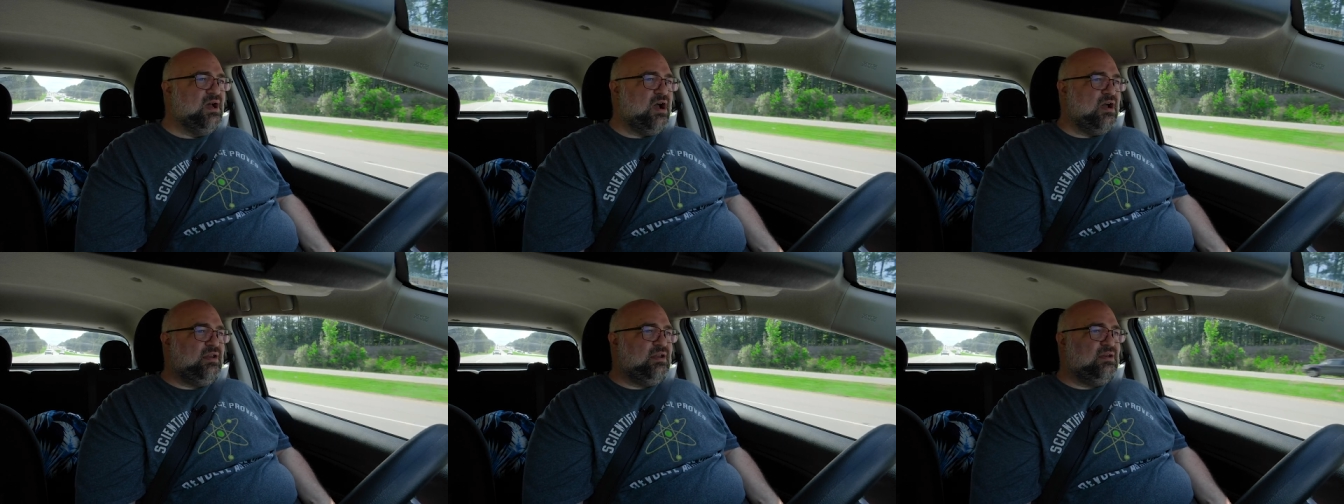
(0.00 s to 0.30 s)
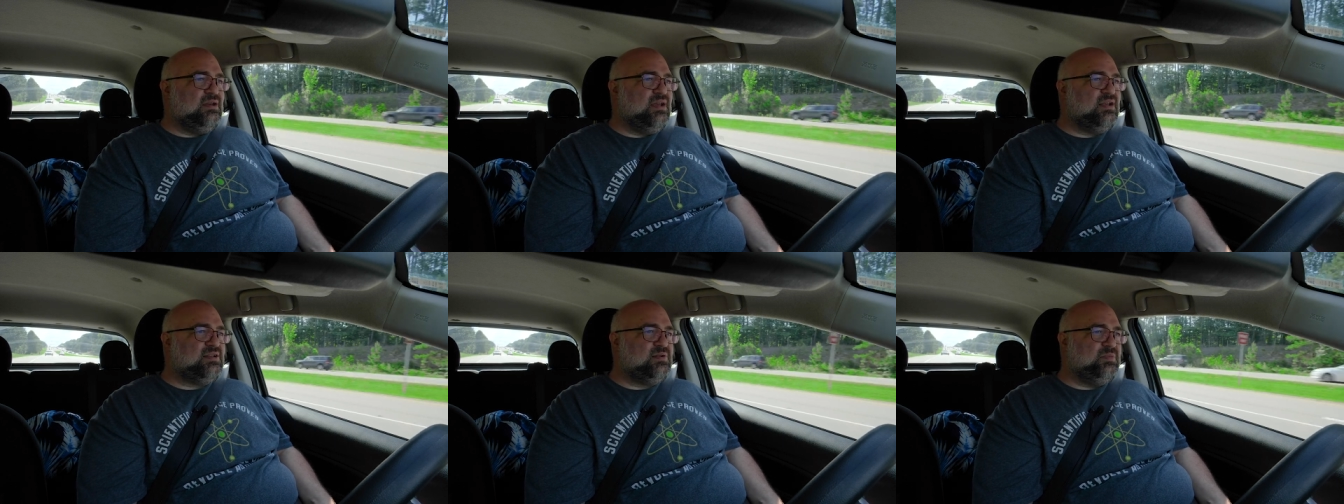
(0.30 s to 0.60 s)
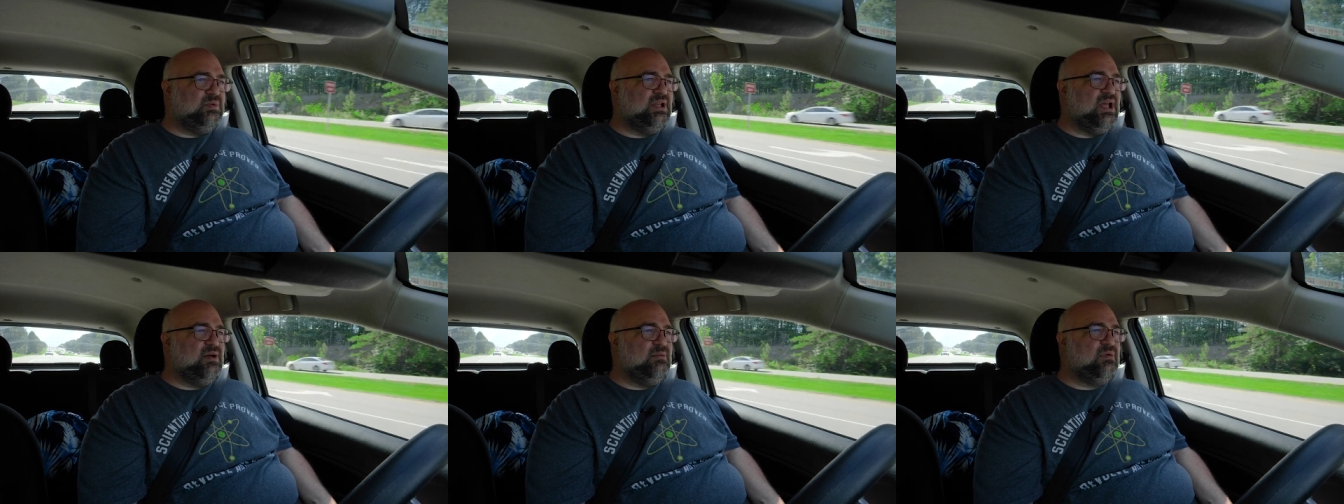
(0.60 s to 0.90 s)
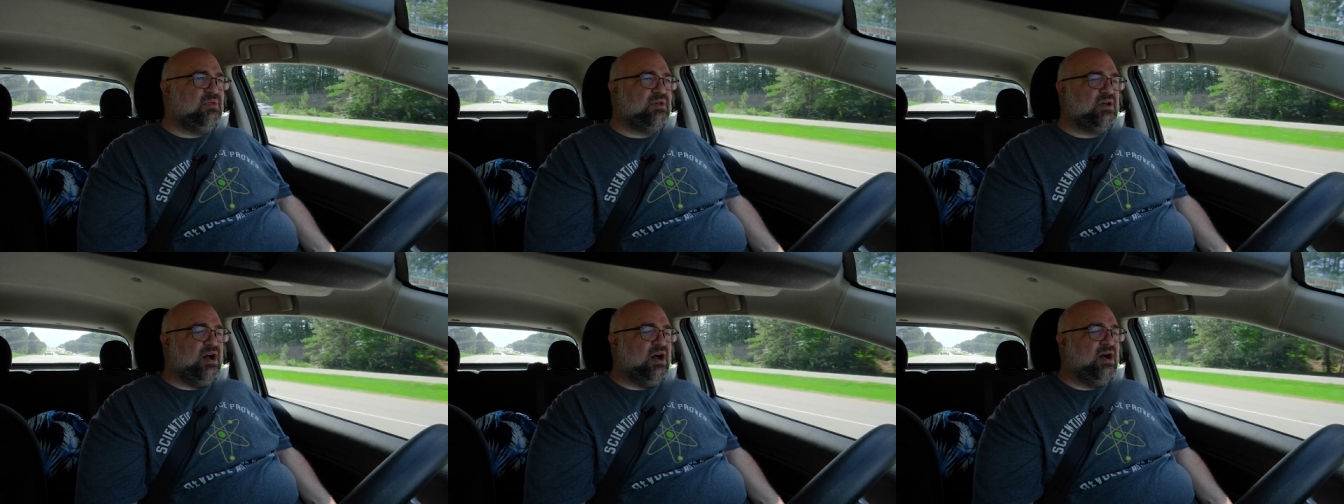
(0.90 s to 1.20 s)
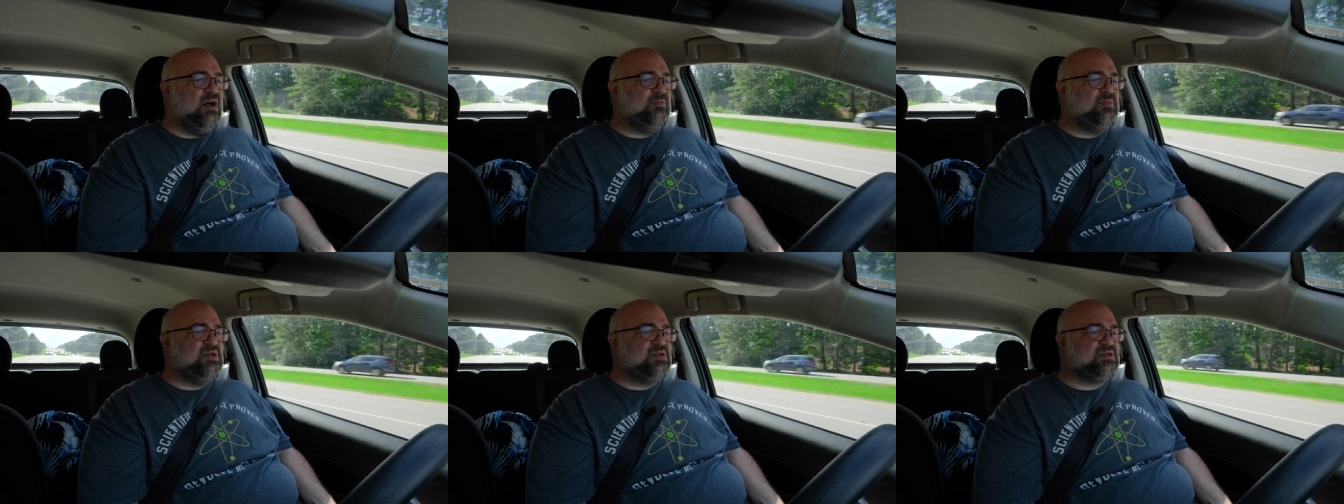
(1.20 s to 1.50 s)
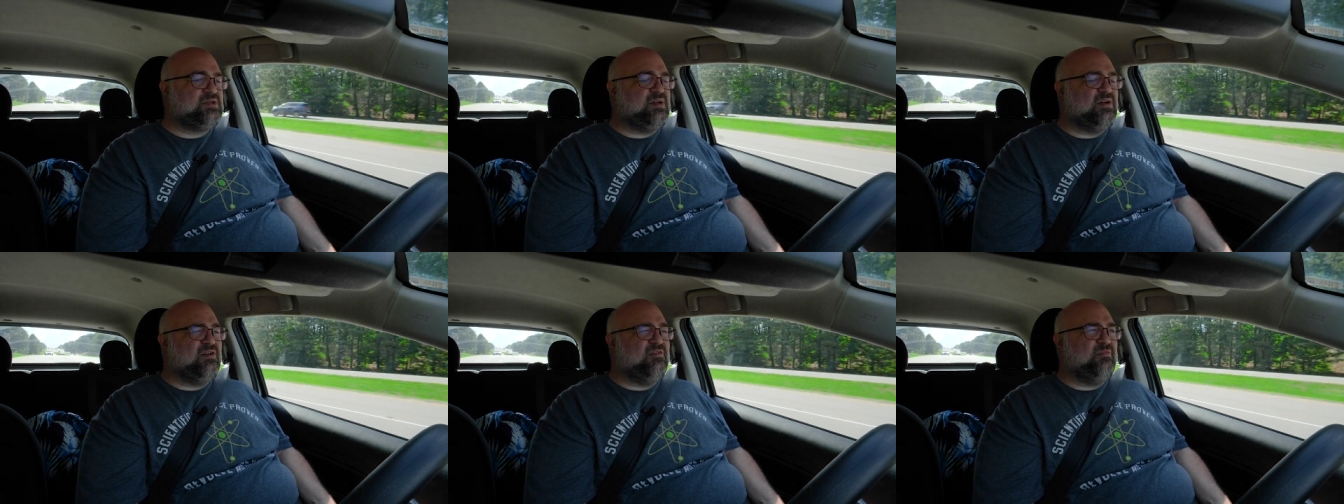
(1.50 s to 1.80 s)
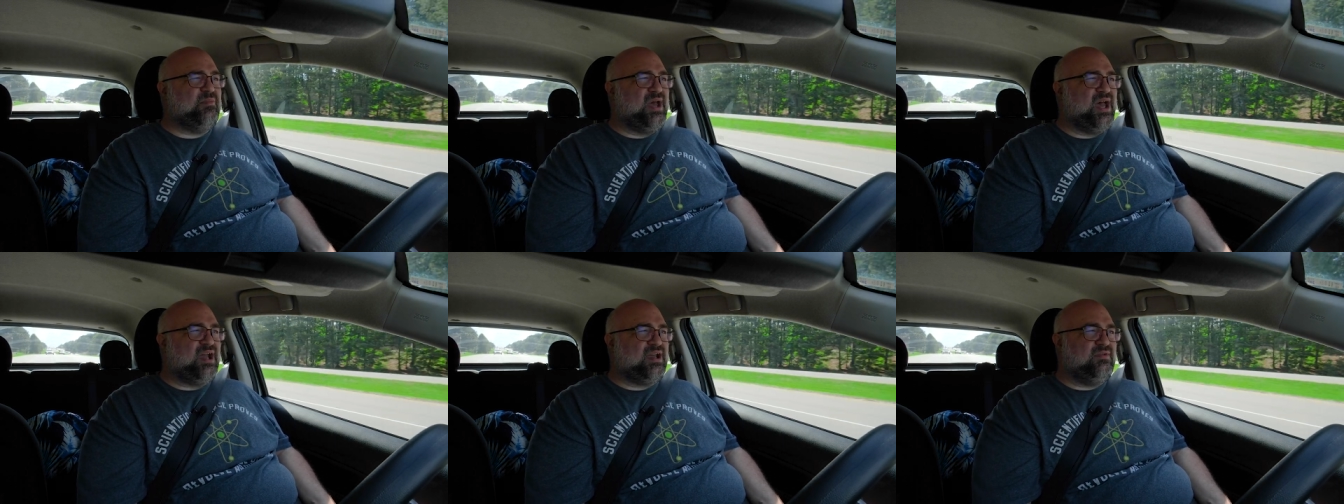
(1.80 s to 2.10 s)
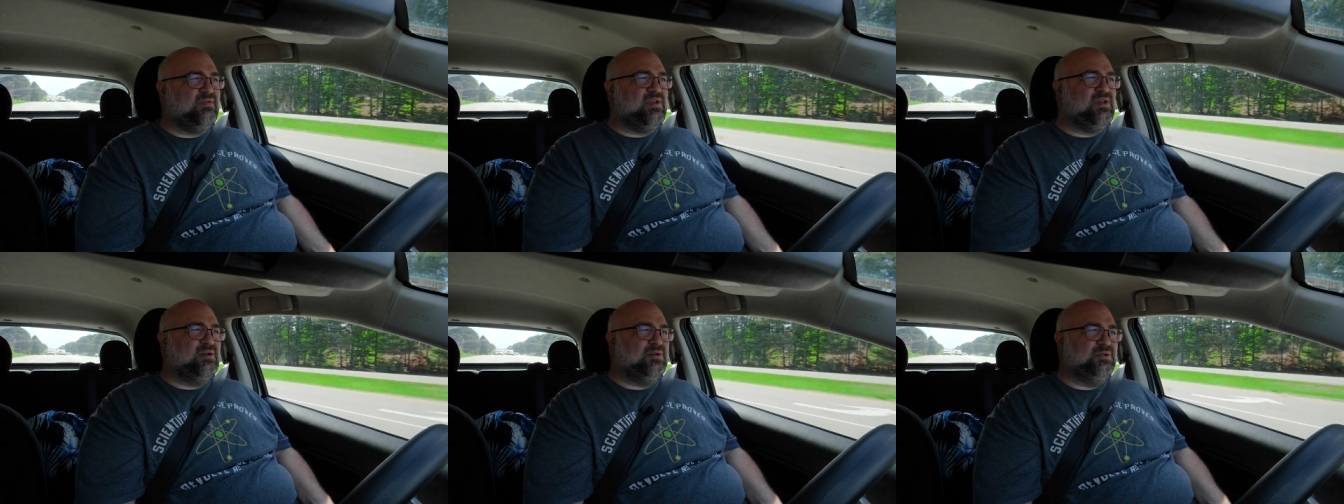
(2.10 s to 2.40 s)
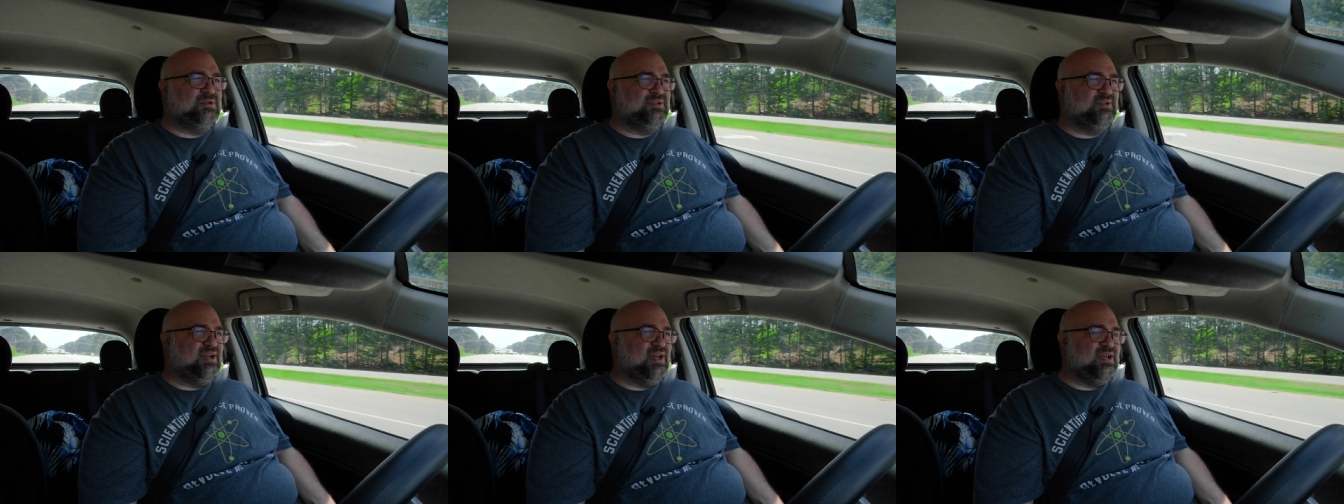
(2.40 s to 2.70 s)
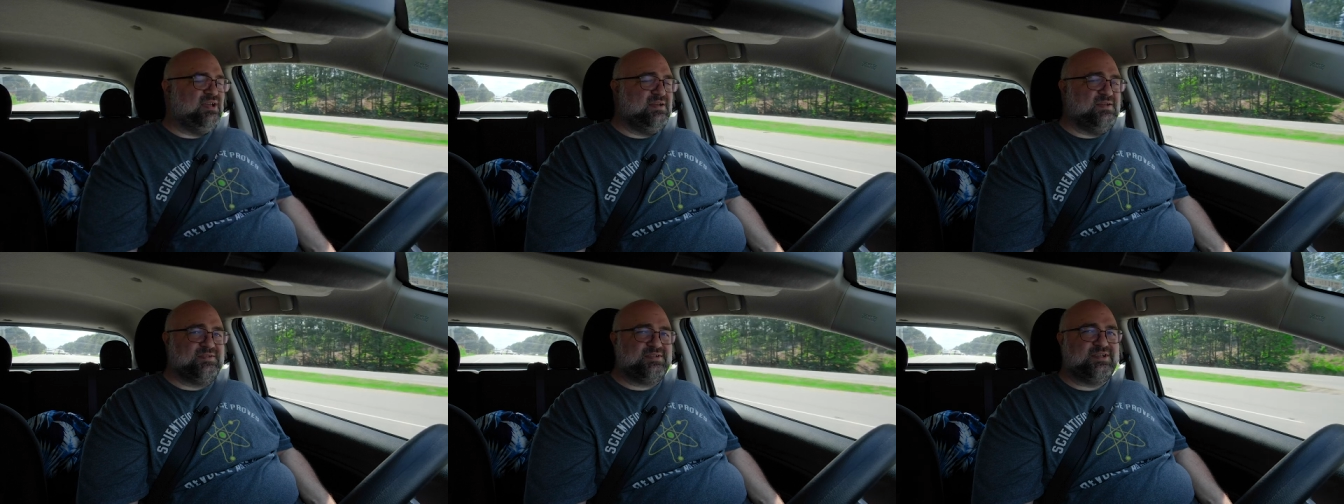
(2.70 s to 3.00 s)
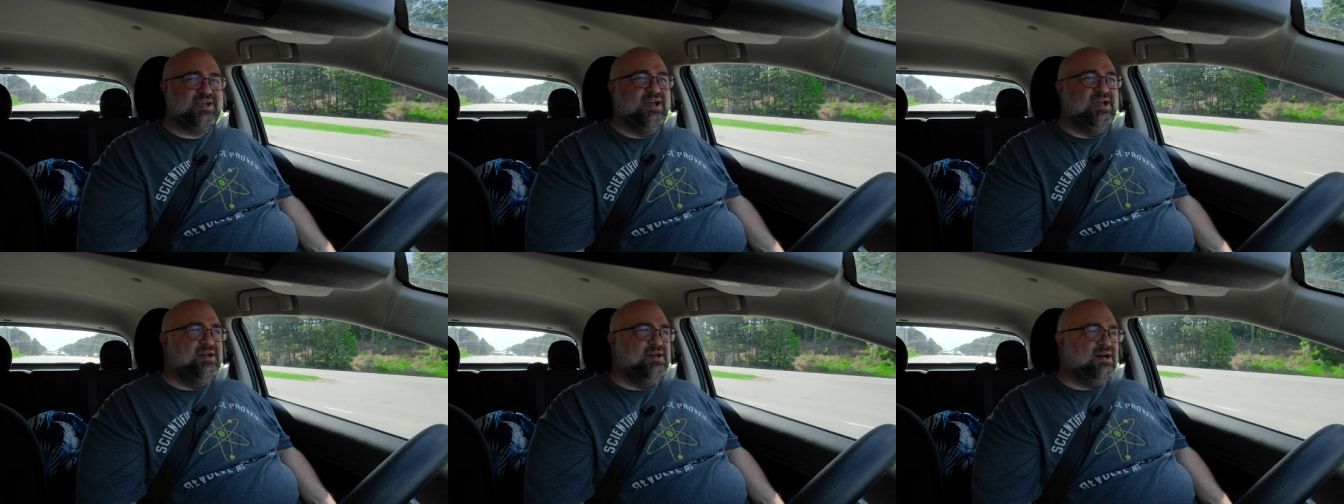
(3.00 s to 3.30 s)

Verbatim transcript: I didn't get to play with CompuServe back in the old days.